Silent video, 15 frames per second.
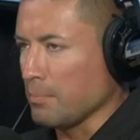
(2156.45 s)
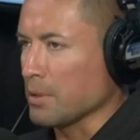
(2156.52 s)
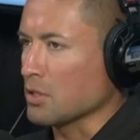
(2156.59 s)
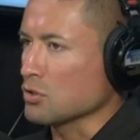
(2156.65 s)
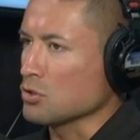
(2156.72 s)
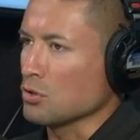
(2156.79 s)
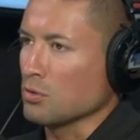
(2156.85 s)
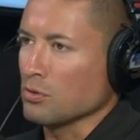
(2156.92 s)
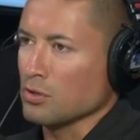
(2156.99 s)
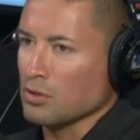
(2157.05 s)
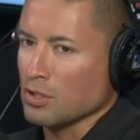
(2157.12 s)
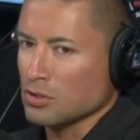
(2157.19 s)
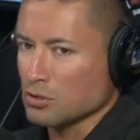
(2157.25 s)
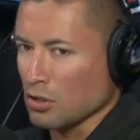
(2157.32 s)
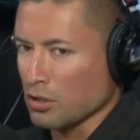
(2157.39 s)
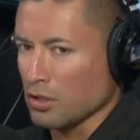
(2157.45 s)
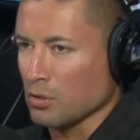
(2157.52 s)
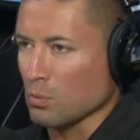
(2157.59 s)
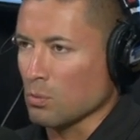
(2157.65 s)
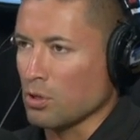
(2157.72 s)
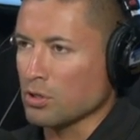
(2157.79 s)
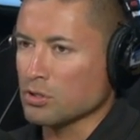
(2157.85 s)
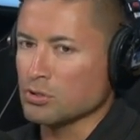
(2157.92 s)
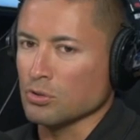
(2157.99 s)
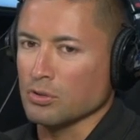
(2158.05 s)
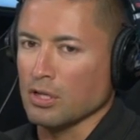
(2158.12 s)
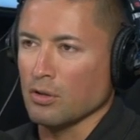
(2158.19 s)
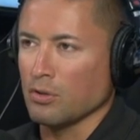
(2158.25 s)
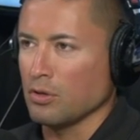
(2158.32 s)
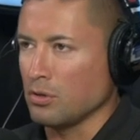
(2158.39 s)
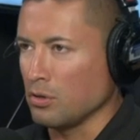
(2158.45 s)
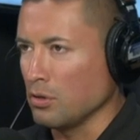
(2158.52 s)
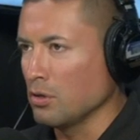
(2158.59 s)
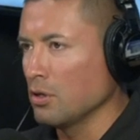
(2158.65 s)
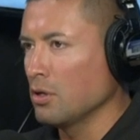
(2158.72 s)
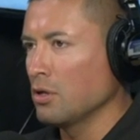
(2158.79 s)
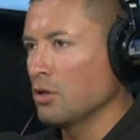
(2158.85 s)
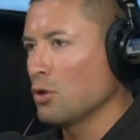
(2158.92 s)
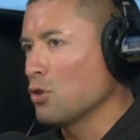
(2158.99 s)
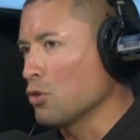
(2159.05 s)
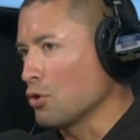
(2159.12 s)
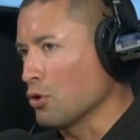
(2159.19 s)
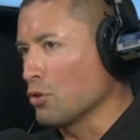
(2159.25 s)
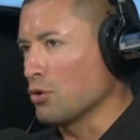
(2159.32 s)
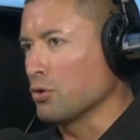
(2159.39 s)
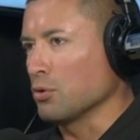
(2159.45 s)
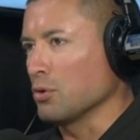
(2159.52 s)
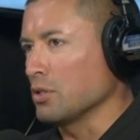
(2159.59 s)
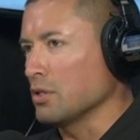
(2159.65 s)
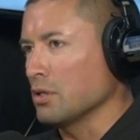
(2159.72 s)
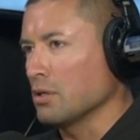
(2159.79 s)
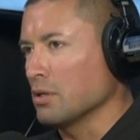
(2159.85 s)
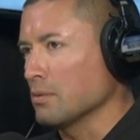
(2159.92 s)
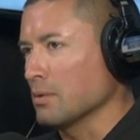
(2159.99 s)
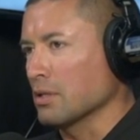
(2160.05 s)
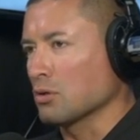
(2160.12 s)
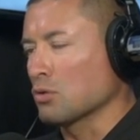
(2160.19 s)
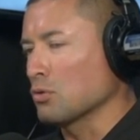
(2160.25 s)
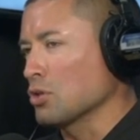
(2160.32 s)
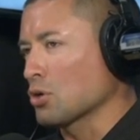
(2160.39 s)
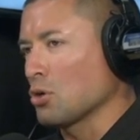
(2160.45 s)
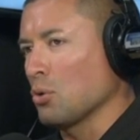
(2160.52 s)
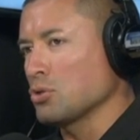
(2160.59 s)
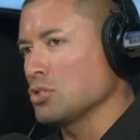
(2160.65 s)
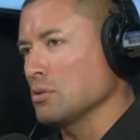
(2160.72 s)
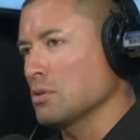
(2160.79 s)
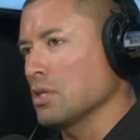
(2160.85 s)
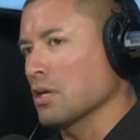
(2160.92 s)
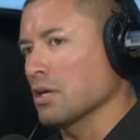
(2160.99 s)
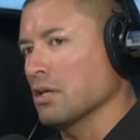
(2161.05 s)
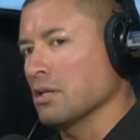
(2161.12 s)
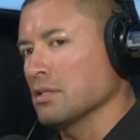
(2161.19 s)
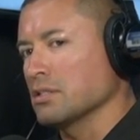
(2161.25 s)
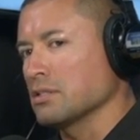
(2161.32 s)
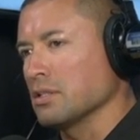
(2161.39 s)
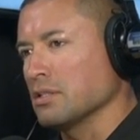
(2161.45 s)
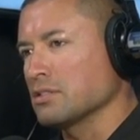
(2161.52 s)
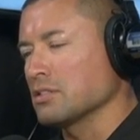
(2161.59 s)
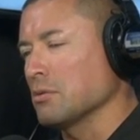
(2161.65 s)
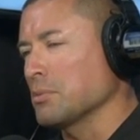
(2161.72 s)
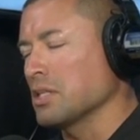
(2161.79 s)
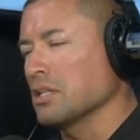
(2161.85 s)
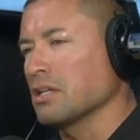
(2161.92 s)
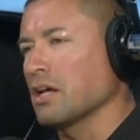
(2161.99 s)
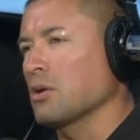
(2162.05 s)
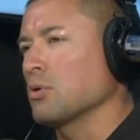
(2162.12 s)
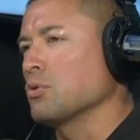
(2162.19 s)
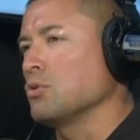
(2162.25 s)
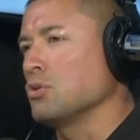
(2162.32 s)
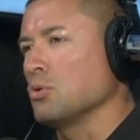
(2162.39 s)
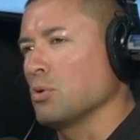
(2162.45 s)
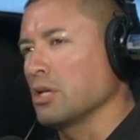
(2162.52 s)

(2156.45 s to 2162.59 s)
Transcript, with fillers: because they're they, they saw that it works so now they're they're, they're doing it and and the coaching thing I, it's it's something that i don't do